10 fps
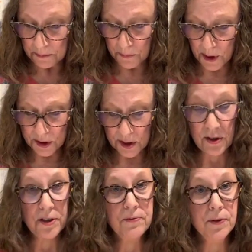March the
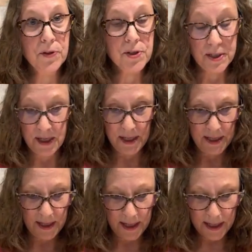31st.
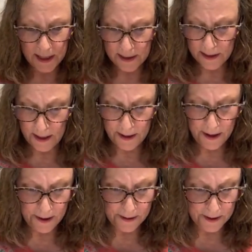And I
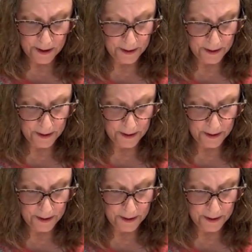had